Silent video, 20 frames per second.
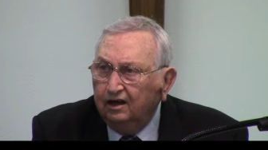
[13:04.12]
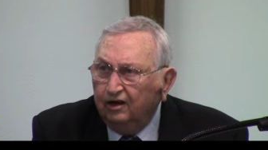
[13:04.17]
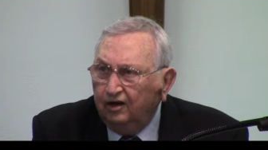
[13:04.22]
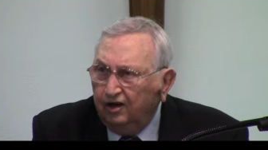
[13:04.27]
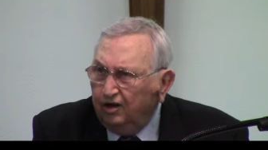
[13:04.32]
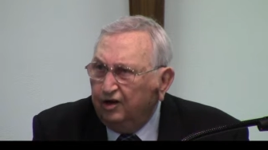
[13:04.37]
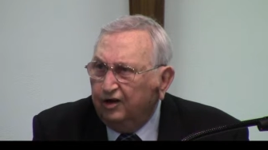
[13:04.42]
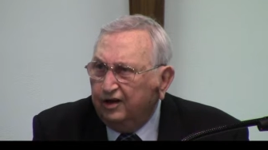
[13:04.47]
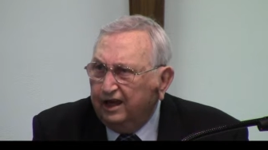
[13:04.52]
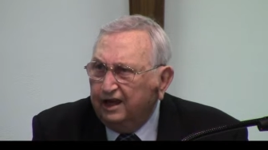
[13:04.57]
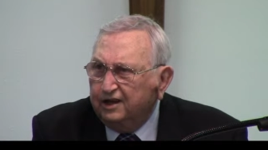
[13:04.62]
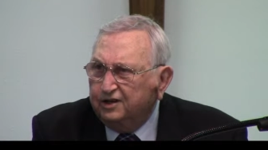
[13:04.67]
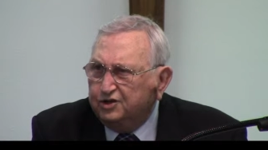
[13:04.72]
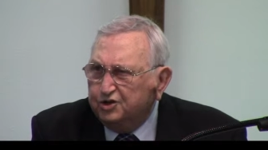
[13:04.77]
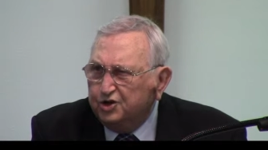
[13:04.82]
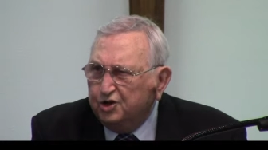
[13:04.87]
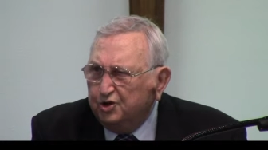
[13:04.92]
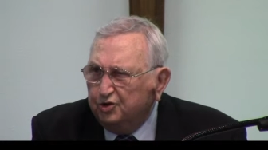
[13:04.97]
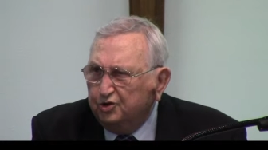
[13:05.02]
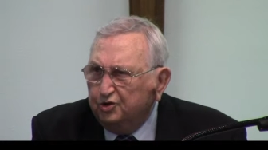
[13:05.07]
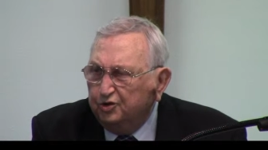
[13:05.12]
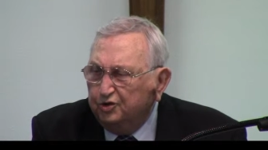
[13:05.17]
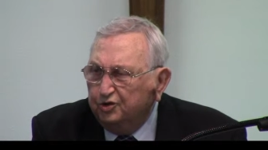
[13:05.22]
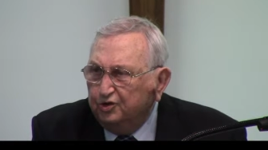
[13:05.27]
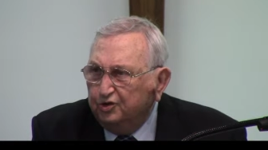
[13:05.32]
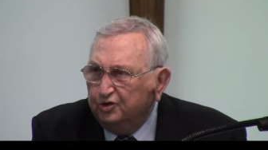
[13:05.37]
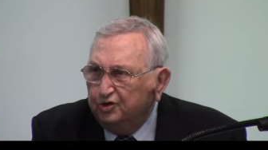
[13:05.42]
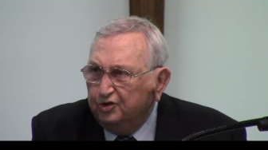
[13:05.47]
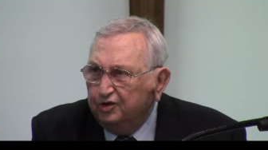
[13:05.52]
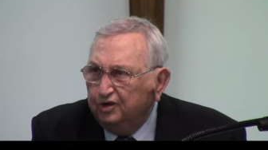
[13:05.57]
look at you.
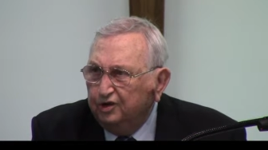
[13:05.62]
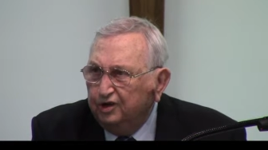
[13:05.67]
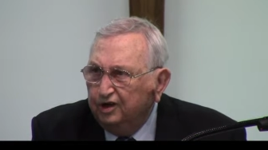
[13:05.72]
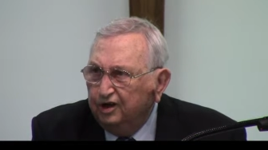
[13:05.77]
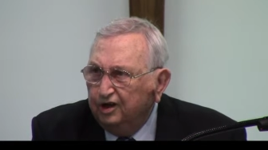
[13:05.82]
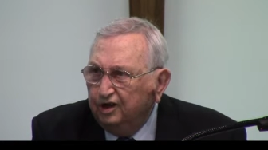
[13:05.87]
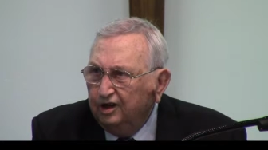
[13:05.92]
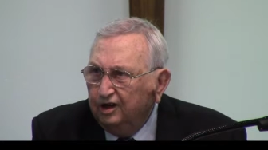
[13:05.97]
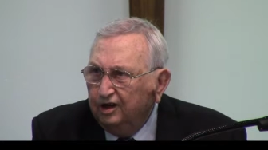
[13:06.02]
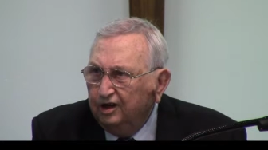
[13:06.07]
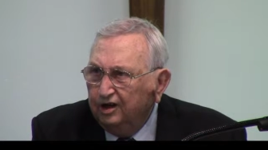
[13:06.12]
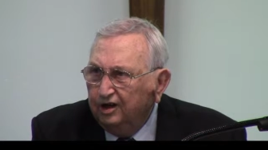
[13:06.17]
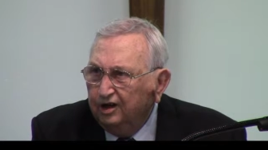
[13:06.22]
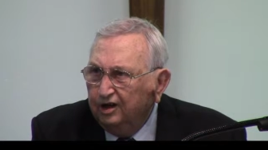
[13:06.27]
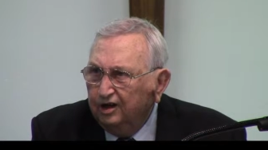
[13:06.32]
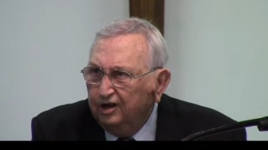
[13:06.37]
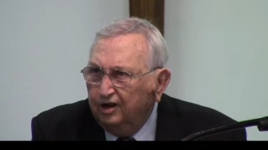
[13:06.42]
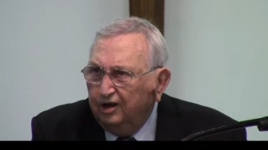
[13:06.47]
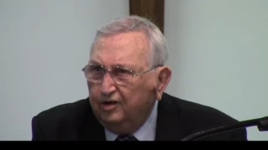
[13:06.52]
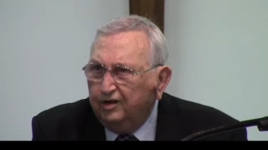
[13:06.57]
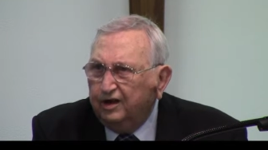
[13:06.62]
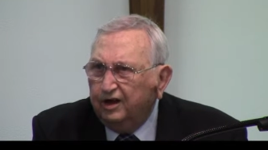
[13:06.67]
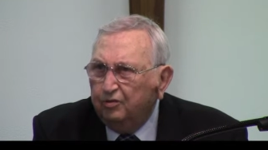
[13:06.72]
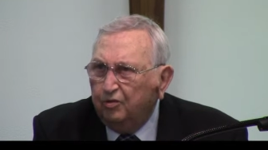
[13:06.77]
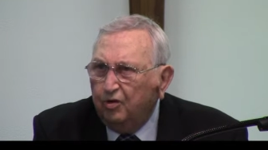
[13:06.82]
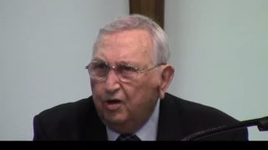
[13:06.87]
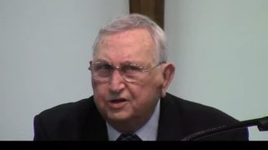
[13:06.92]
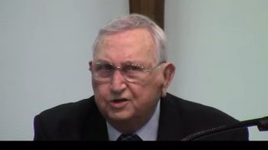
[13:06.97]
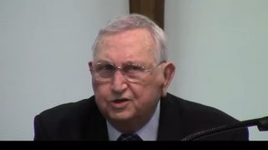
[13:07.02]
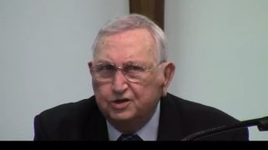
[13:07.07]
Look
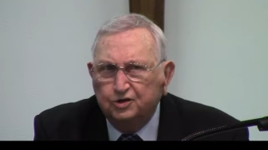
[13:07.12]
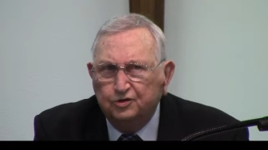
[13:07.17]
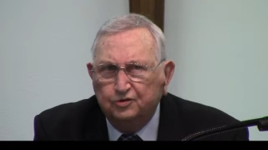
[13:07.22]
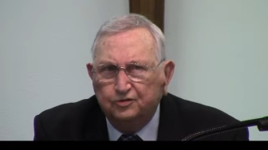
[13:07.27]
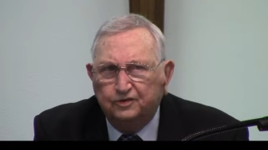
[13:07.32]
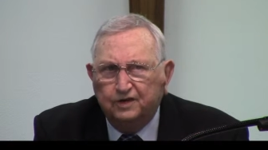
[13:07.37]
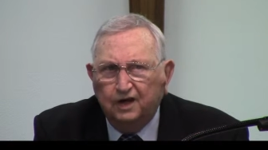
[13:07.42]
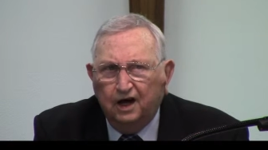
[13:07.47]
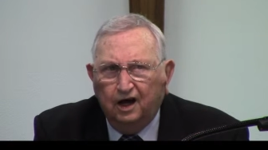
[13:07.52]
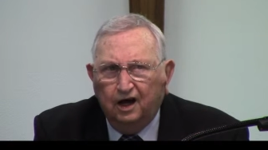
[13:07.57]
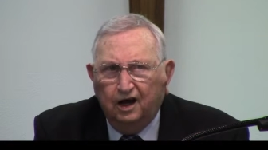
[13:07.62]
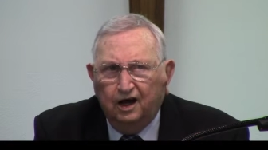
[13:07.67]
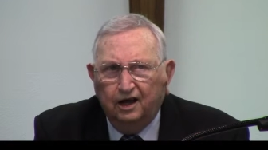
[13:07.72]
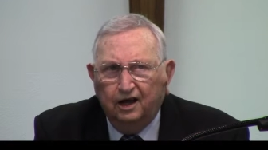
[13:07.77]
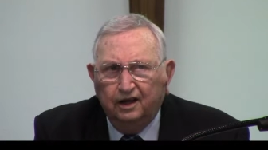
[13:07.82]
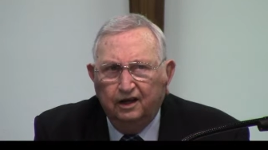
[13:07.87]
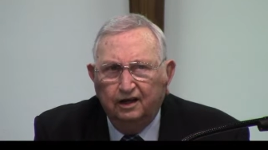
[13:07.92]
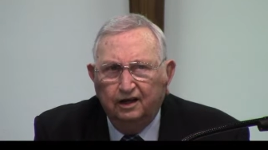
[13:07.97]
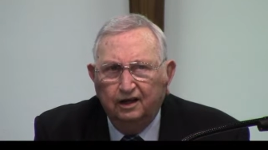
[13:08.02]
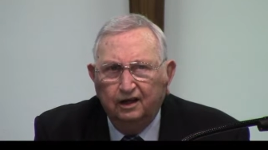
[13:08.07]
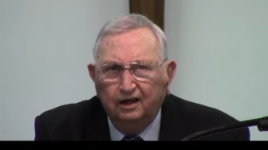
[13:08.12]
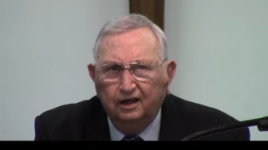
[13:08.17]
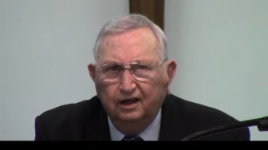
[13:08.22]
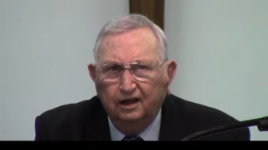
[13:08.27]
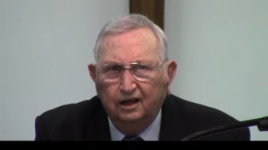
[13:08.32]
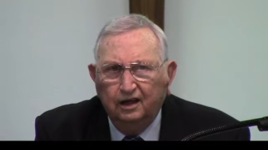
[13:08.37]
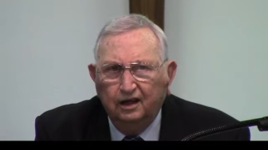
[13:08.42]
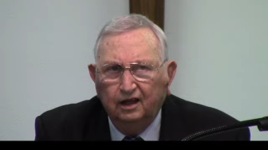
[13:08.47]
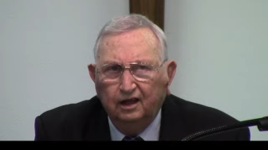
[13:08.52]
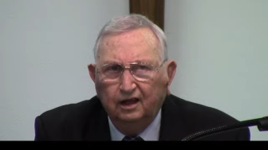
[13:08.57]
at what you've done.
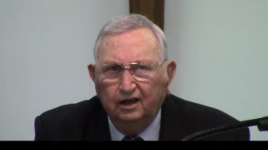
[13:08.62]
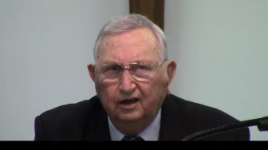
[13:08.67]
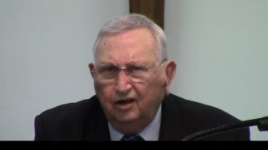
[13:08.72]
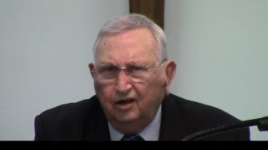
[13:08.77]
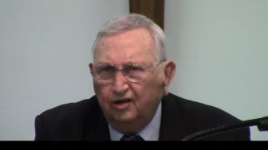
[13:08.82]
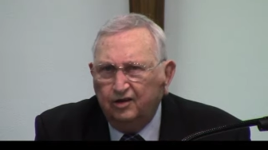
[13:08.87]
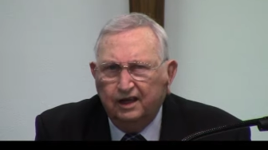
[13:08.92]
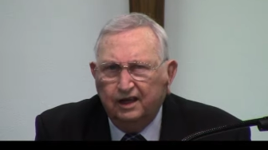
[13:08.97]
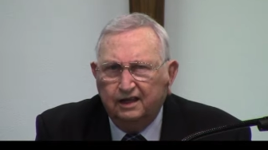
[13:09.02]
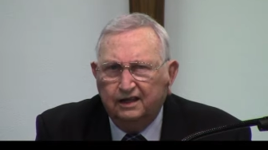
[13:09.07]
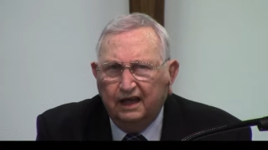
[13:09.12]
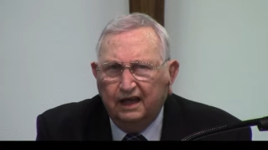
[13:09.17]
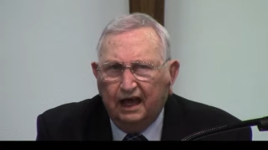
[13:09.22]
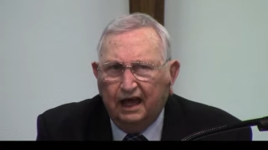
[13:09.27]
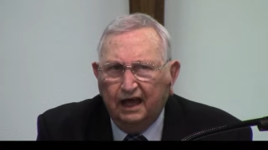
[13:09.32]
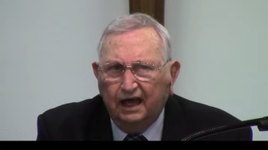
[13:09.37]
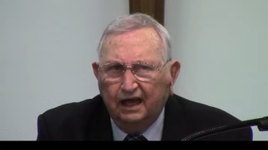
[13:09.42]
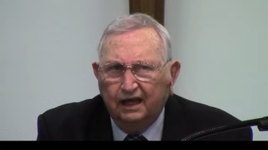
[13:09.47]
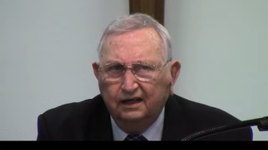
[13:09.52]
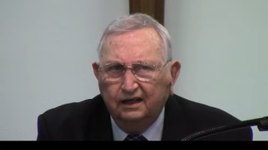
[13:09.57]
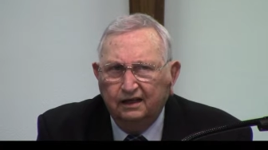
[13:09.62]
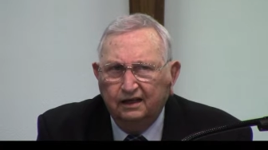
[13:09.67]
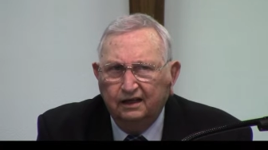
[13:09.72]
Look at that.